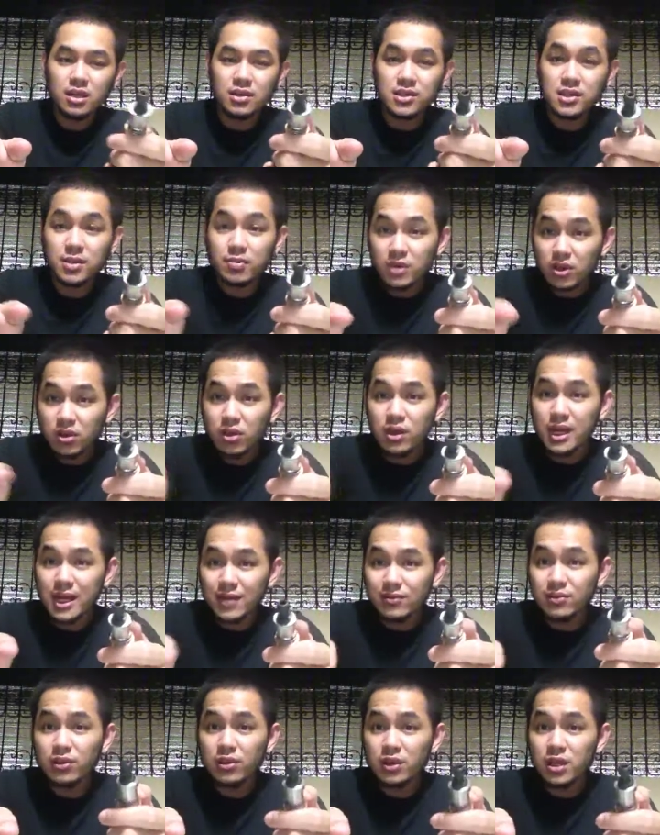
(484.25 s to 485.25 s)
something you're going to
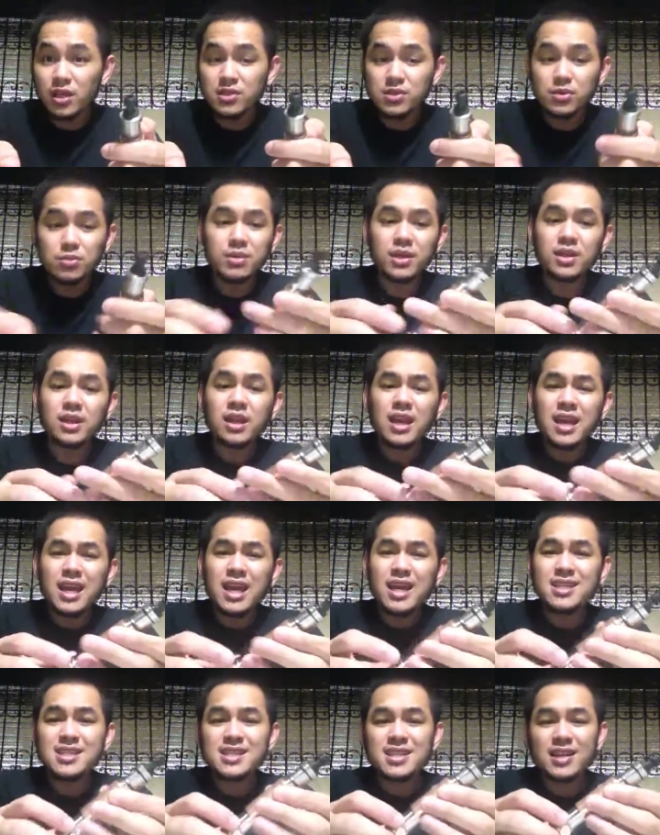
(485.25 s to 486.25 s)
have to look into, but
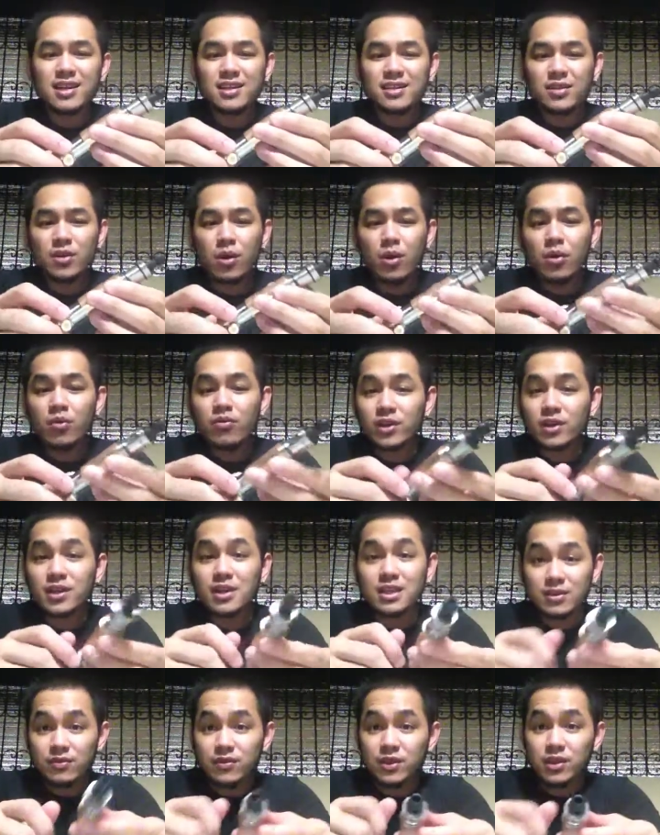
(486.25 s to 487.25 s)
it's not overly
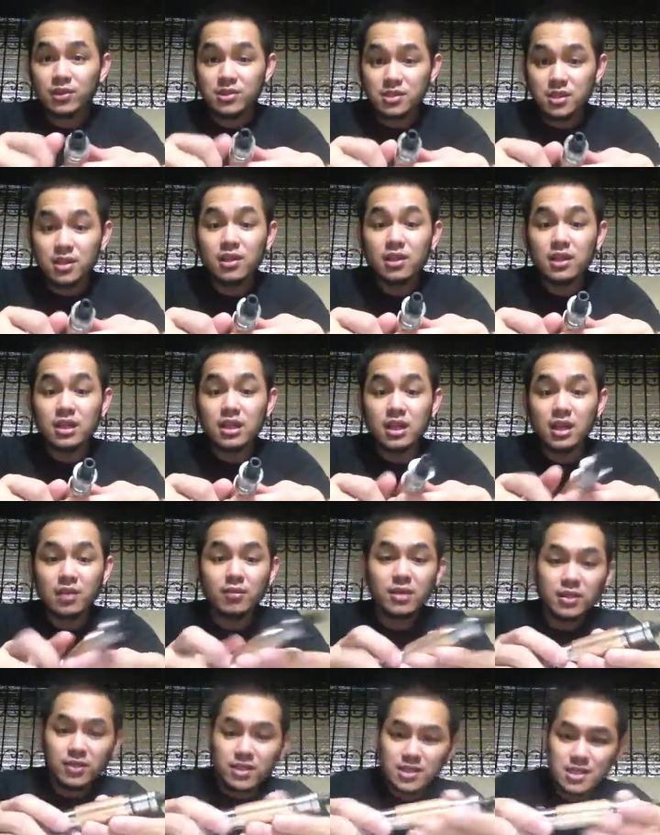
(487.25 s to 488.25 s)
difficult to clean. I
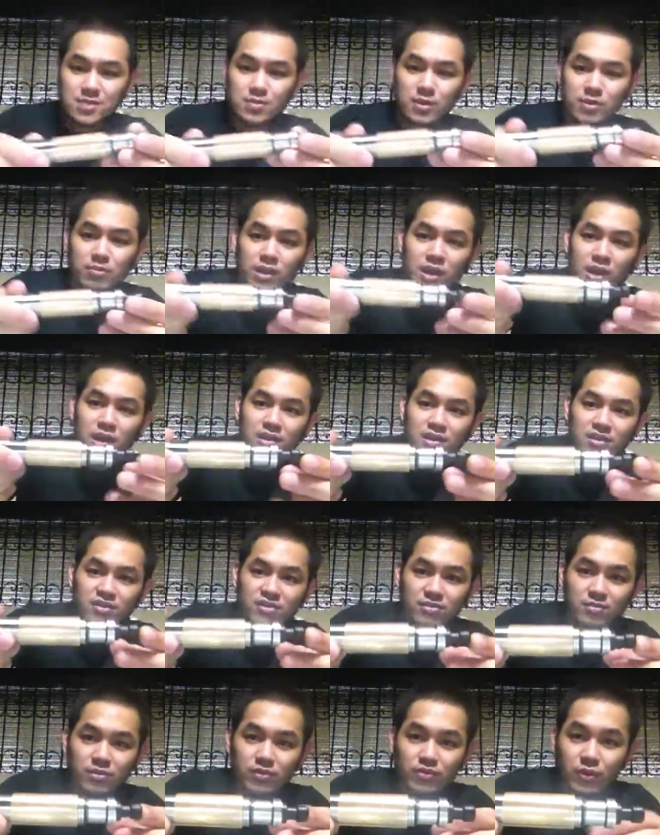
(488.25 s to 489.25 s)
mean, this has been
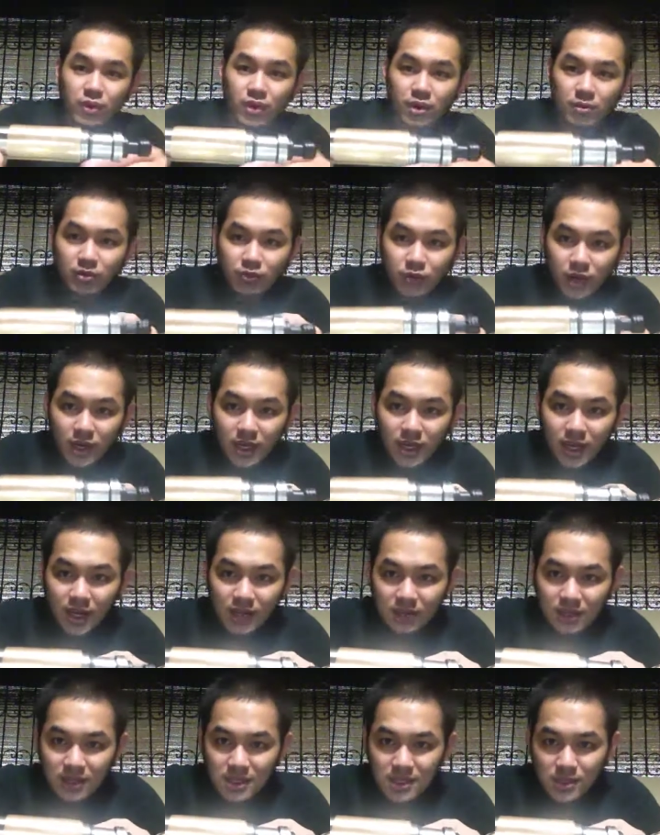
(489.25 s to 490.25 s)
polished. Before I
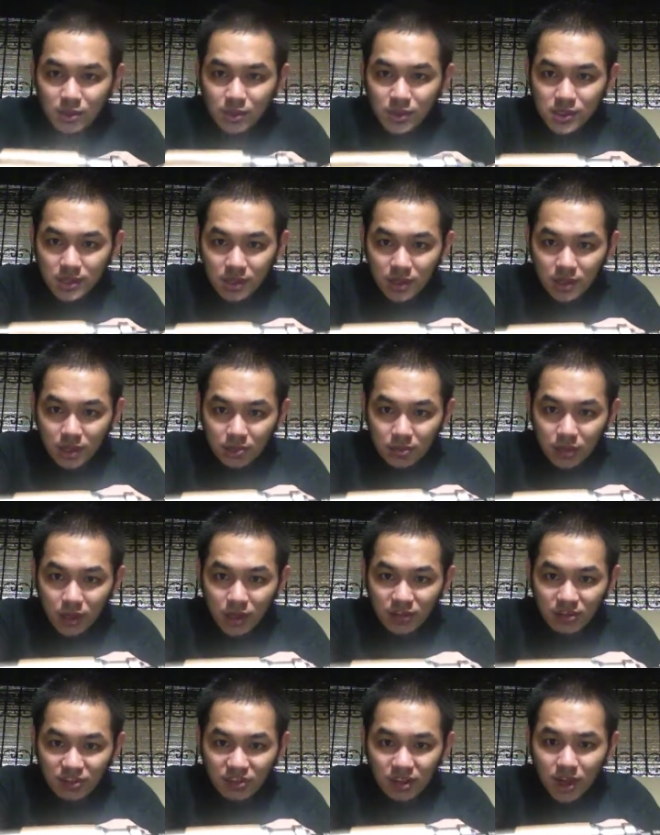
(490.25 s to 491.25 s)
got this, it was
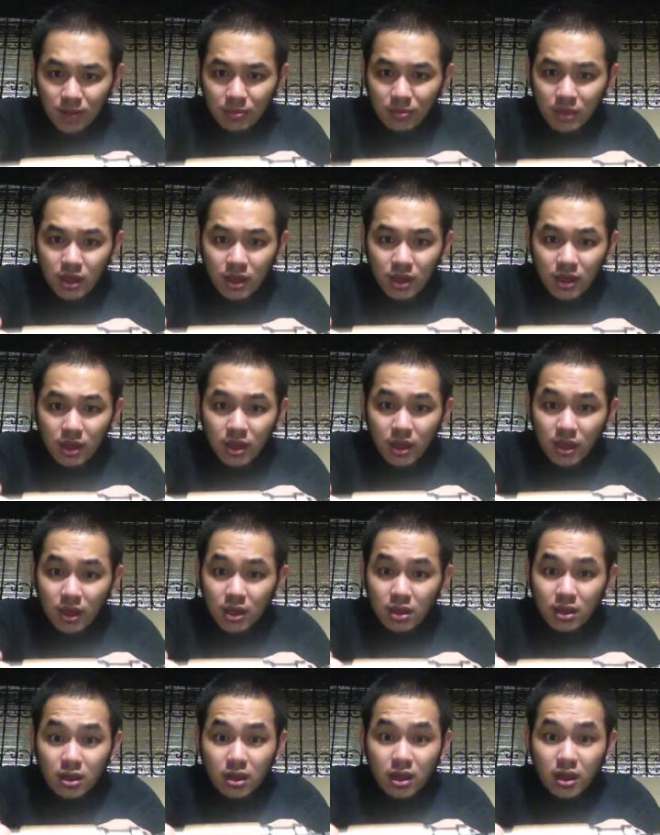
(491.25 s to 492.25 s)
polished up,
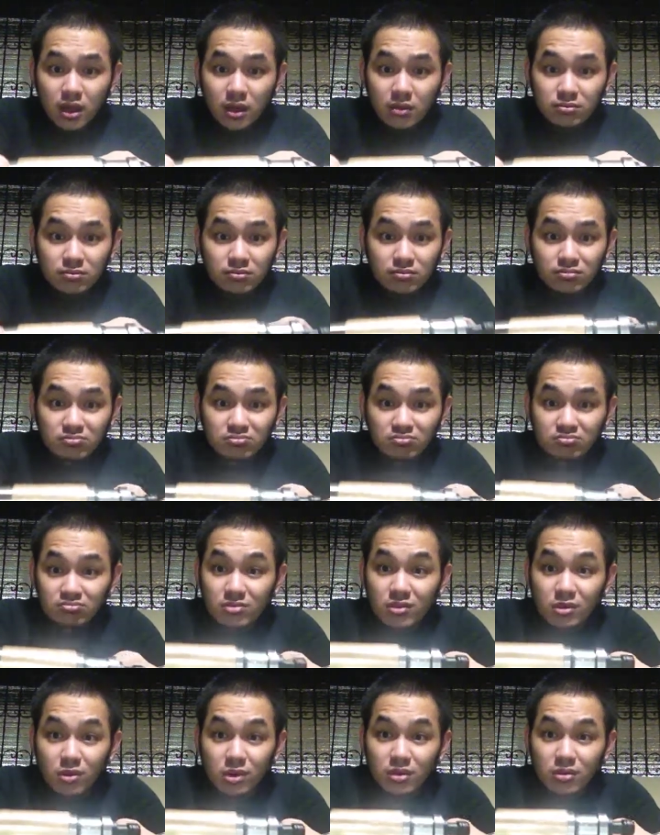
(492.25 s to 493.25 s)
and
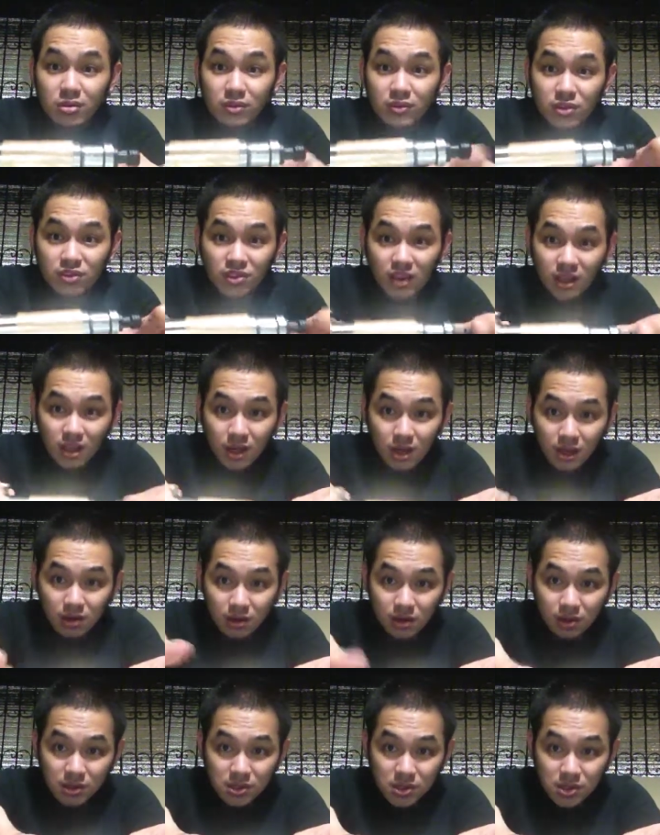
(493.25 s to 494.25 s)
well, if you check it out,
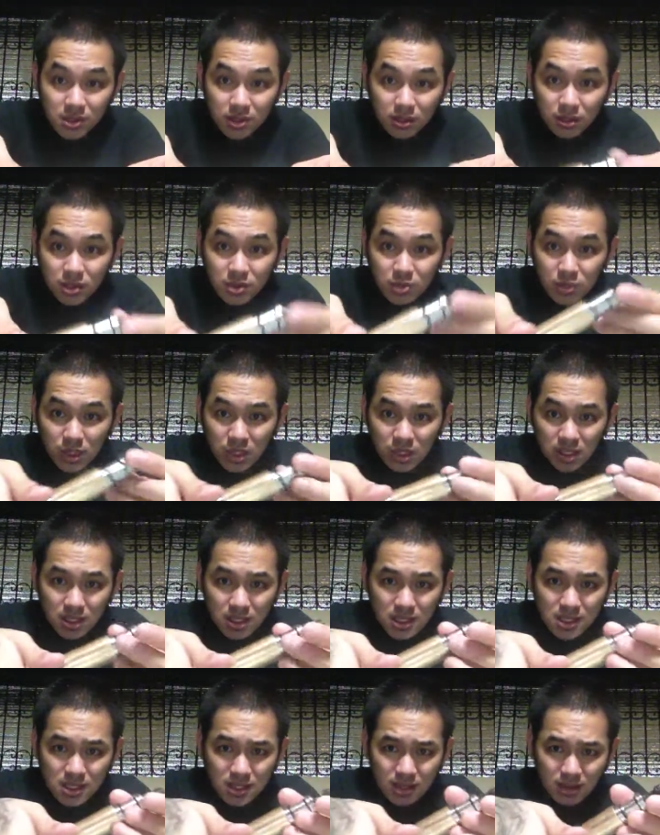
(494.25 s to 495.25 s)
it looks pretty
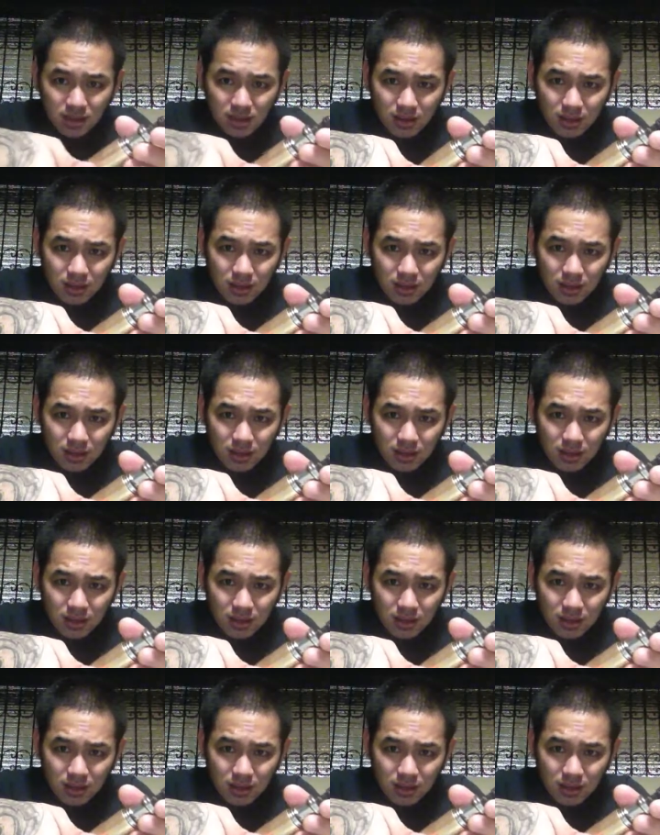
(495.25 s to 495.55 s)
decent.